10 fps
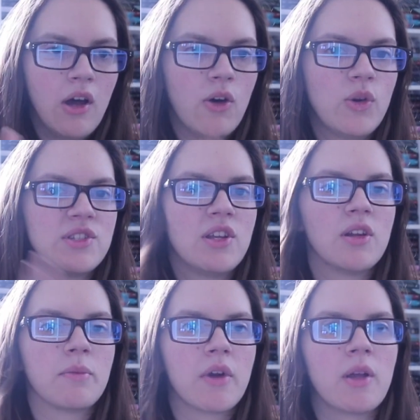always need
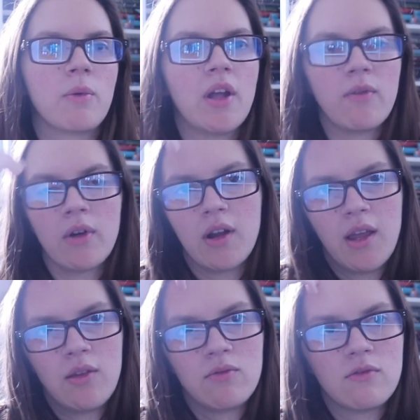a break whenever
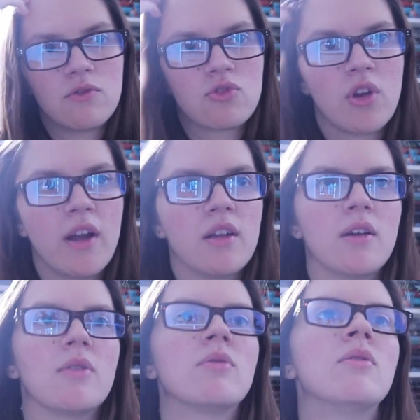I try to